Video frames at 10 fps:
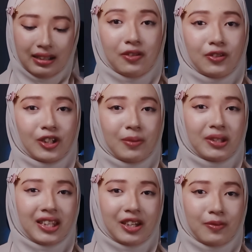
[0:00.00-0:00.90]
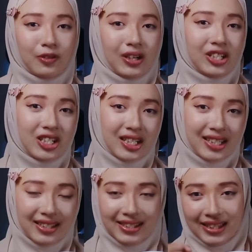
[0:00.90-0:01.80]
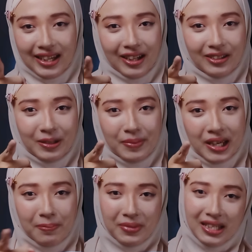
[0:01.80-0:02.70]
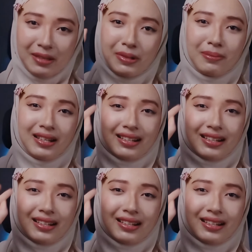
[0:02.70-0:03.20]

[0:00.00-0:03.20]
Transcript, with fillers: Thank you for coming, thank you for watching. Stay healthy, be happy, bye